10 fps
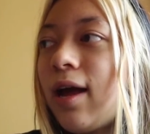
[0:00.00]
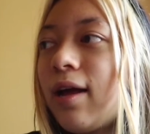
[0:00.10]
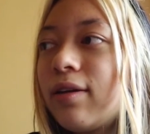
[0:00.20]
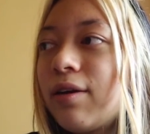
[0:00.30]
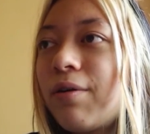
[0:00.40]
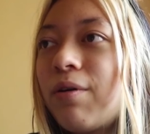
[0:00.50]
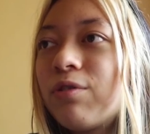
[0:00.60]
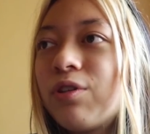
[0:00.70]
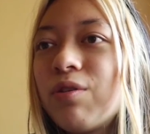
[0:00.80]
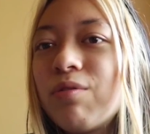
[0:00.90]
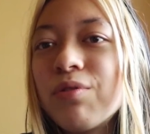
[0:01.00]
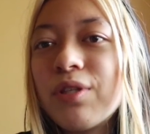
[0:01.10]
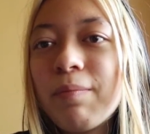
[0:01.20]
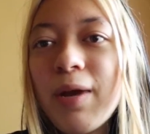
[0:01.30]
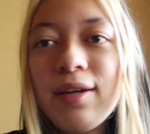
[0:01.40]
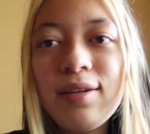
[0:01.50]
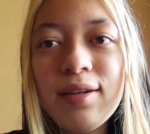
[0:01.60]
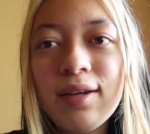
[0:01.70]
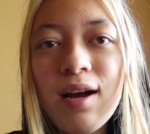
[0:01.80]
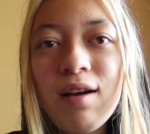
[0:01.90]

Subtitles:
and I'll also do some editing